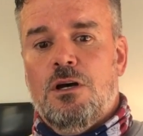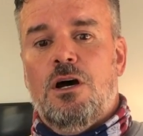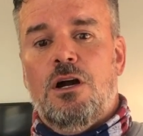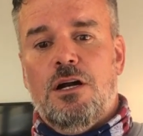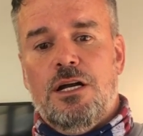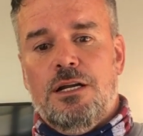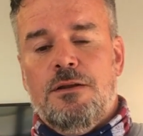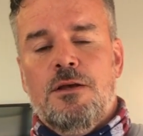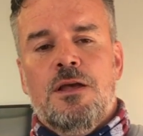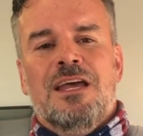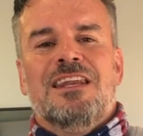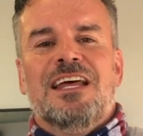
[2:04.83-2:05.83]
All right,
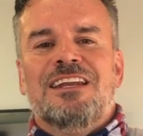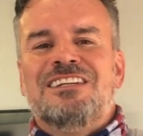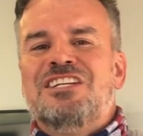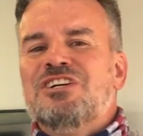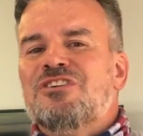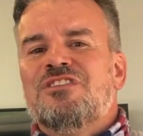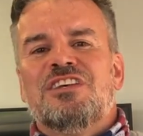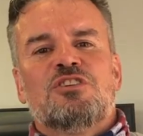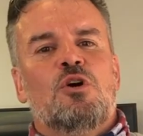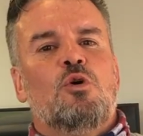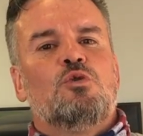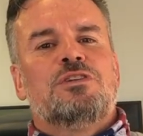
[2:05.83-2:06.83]
now during this
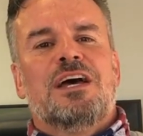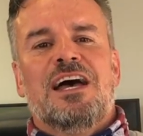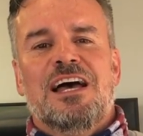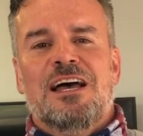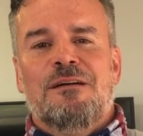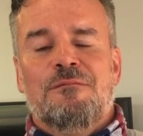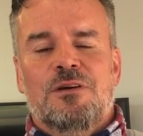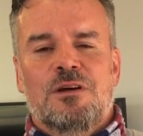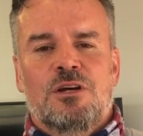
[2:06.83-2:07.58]
whole time,